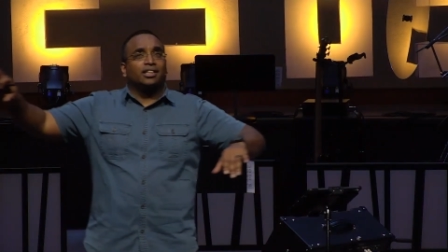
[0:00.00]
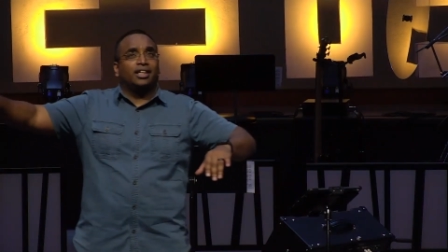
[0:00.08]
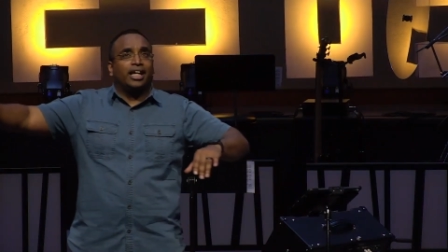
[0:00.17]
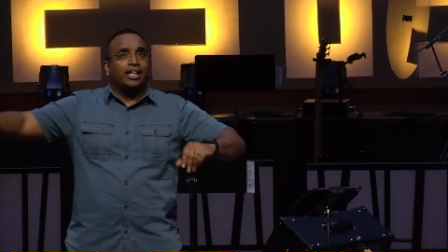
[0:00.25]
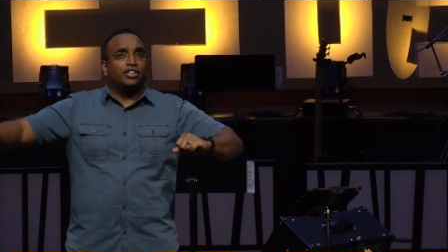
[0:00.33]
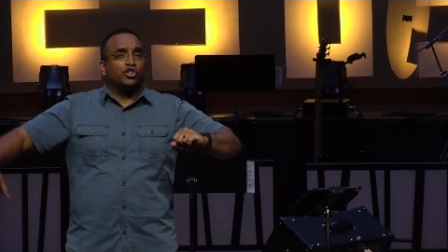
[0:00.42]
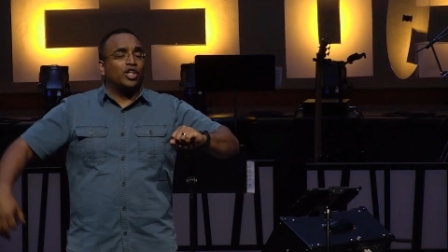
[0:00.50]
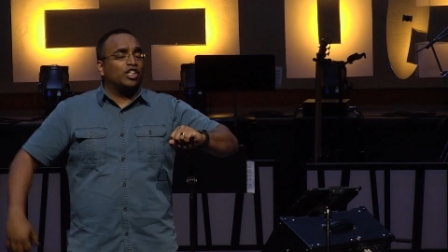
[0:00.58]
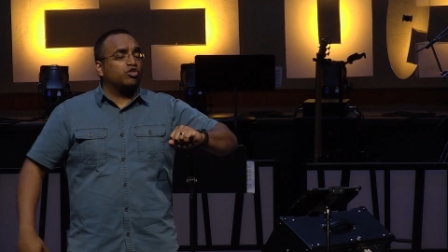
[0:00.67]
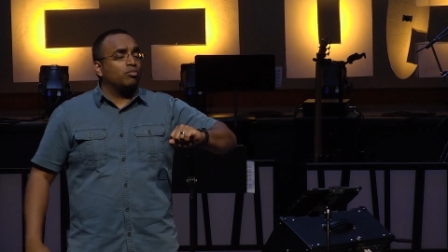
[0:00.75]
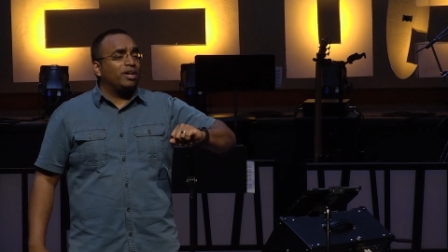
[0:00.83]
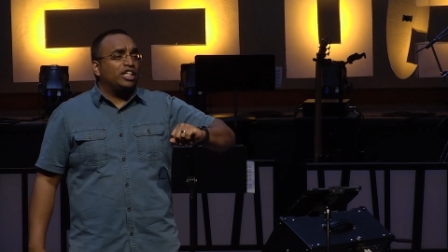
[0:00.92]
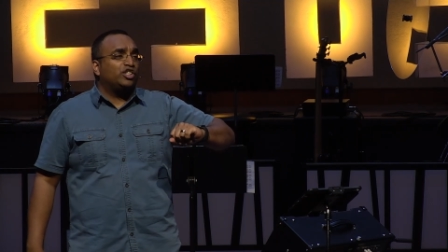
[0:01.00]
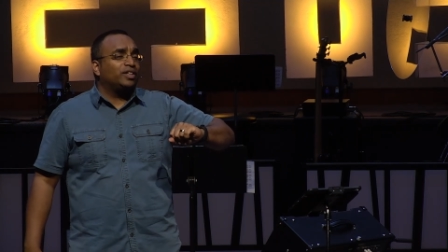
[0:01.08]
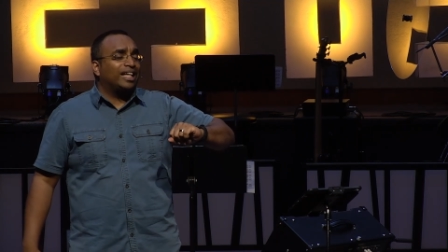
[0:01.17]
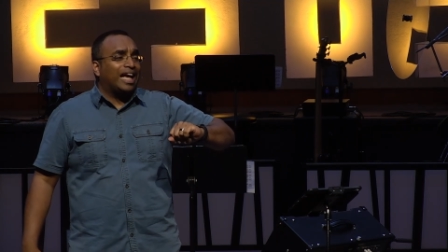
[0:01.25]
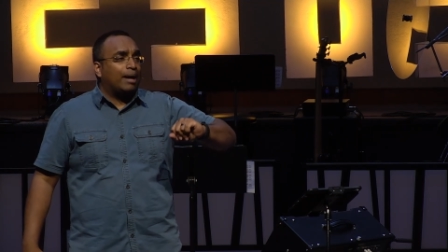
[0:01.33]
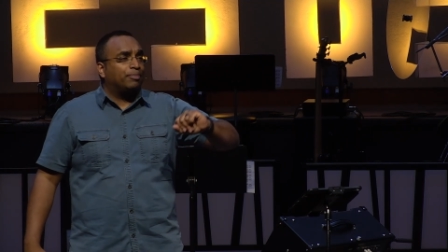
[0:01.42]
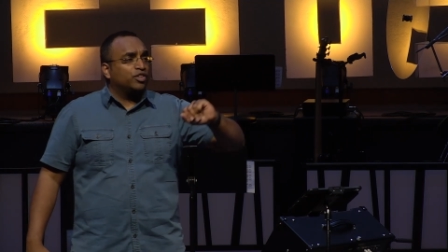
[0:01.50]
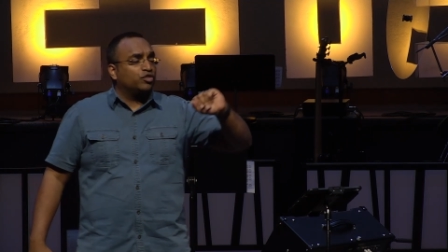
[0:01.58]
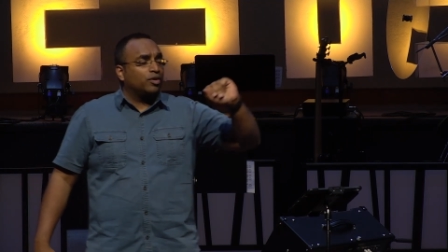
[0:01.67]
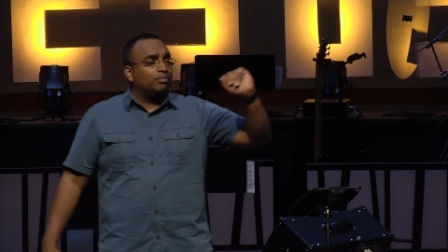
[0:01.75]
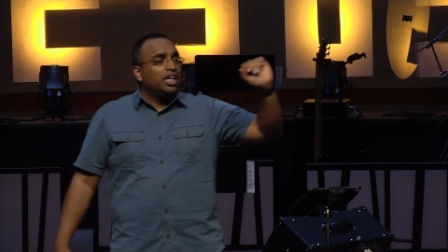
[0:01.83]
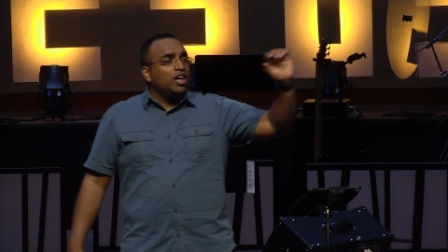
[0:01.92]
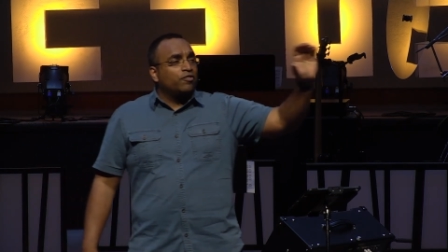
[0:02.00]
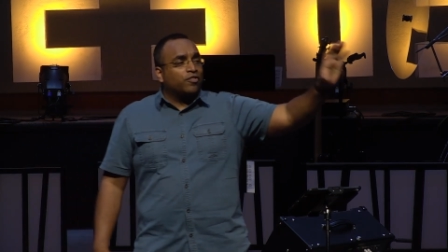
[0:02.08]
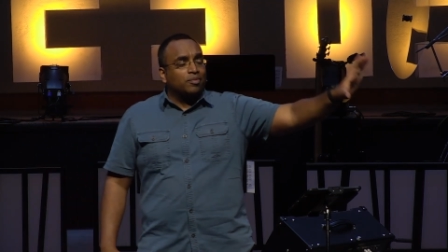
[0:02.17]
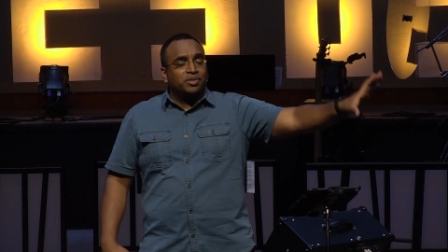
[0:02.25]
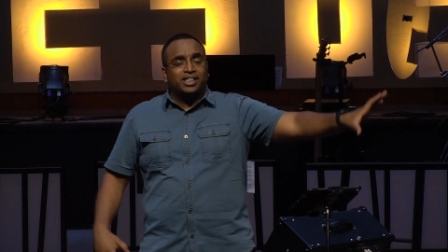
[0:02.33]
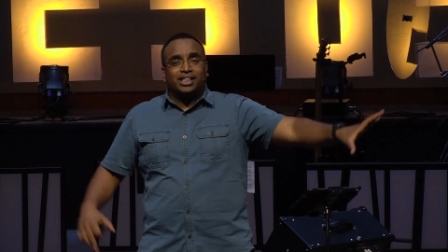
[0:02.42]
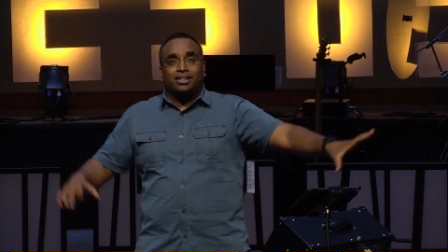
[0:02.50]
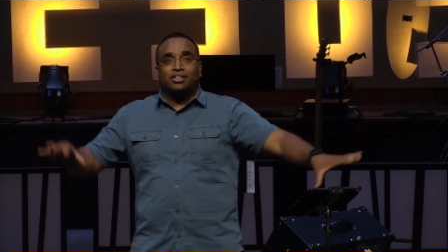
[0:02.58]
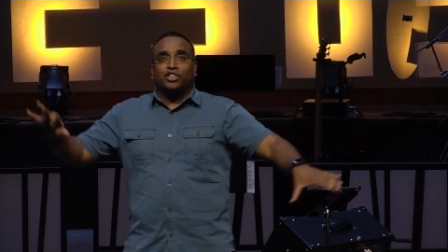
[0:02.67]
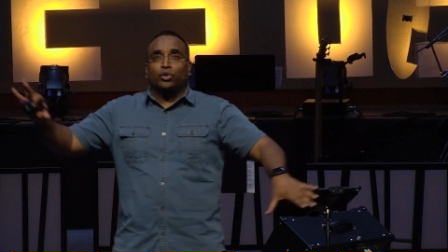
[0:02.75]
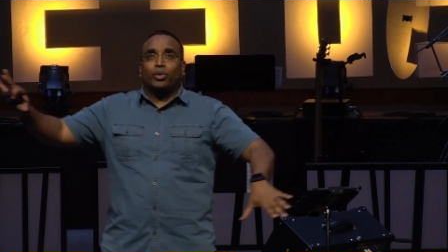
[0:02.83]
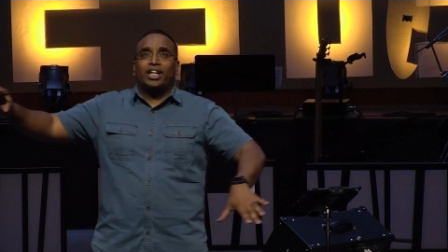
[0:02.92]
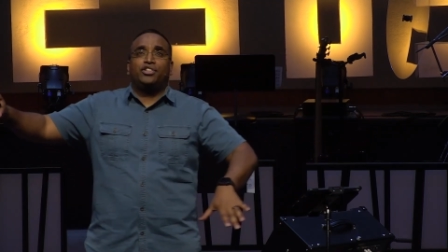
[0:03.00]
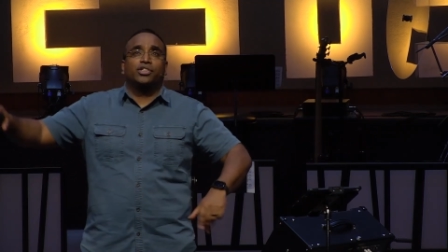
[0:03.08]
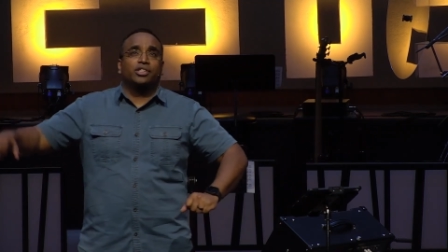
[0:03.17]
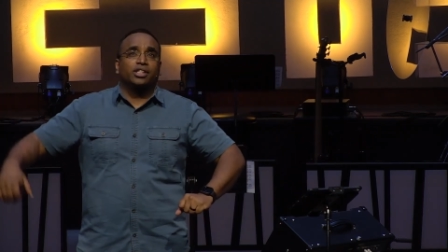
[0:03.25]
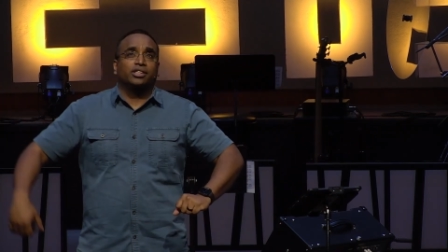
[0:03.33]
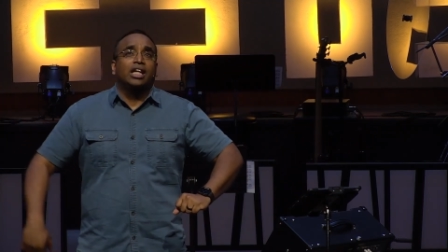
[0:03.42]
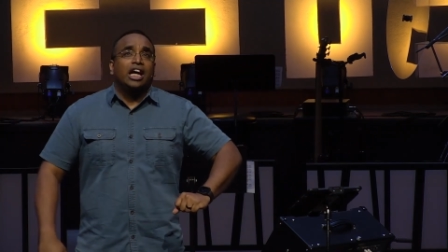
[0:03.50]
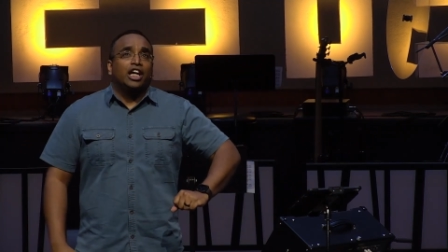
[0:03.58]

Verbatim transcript: light, a transformation that happens from sin to righteousness.